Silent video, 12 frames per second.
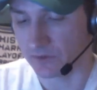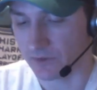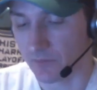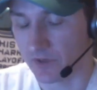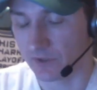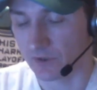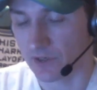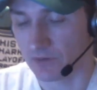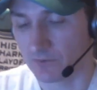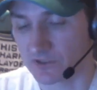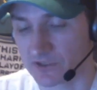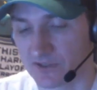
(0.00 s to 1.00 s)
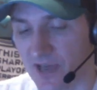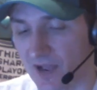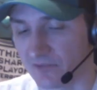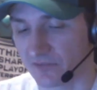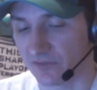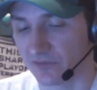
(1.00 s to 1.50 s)
depending on how much the
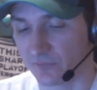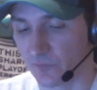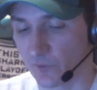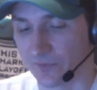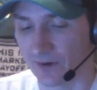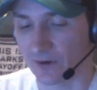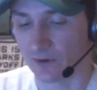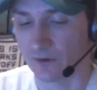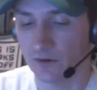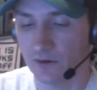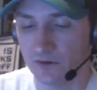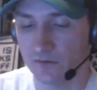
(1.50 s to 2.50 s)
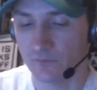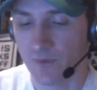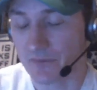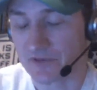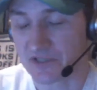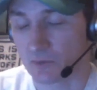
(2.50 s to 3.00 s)
ask is for how
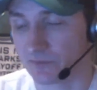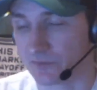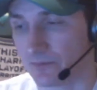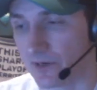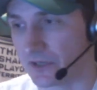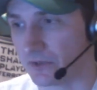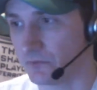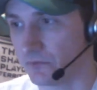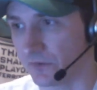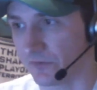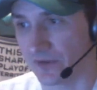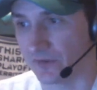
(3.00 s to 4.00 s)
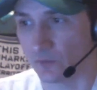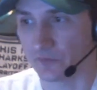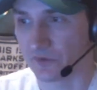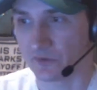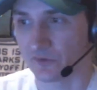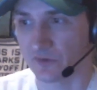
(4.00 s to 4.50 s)
much they want for money, because I don't
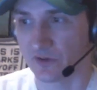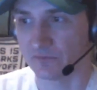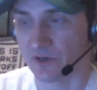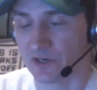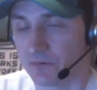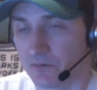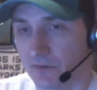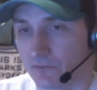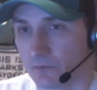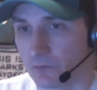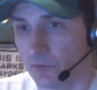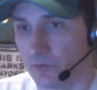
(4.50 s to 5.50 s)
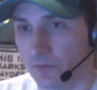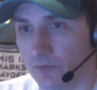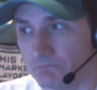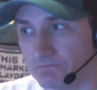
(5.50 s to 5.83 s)
think there's enough money to pay for both of them.